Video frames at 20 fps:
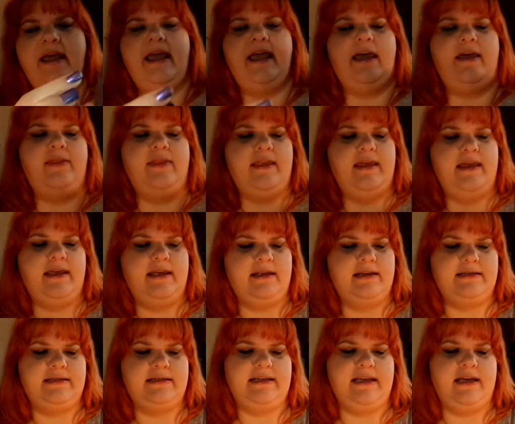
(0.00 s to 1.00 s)
and
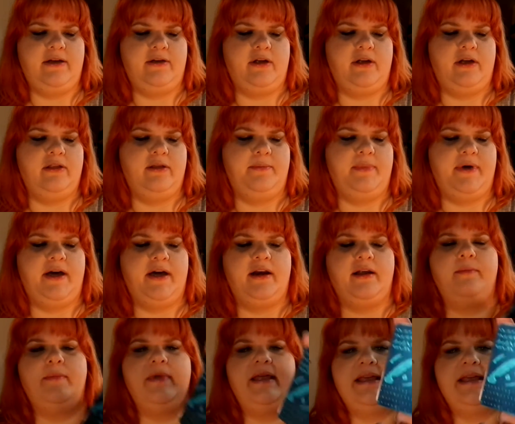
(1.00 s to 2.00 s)
then down on the bottom